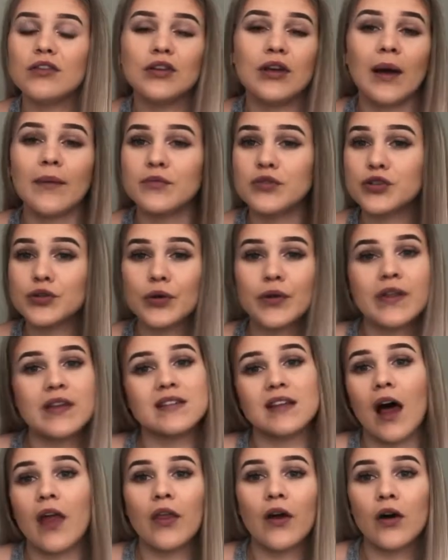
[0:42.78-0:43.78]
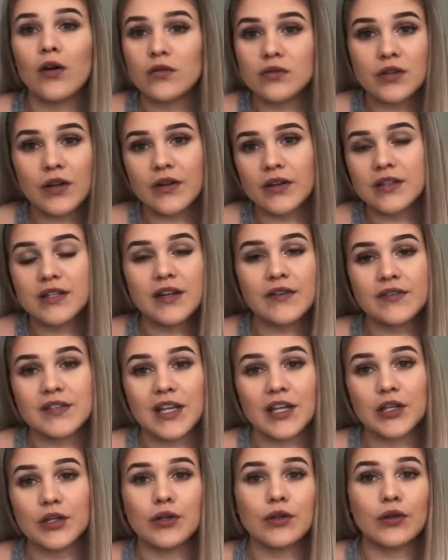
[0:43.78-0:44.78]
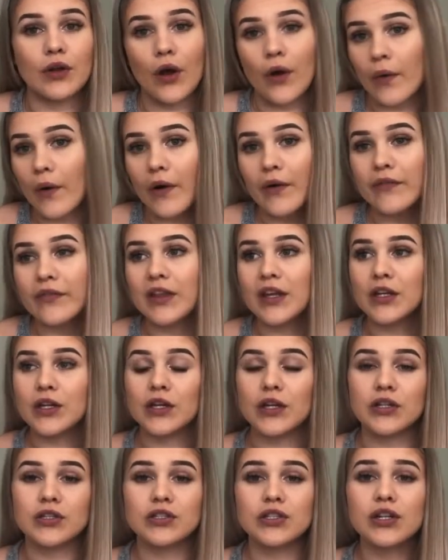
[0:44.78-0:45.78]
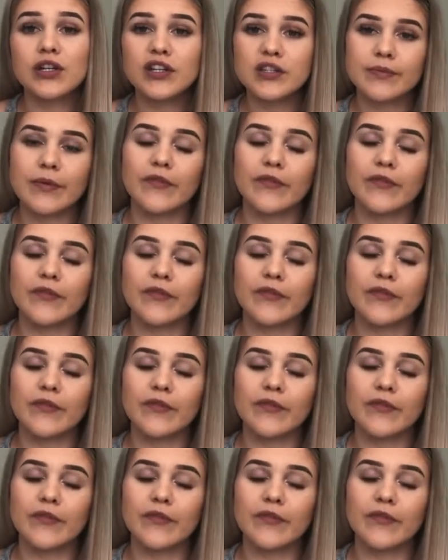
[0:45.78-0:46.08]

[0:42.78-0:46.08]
I'm sure there's other alternatives that you know of that you can choose,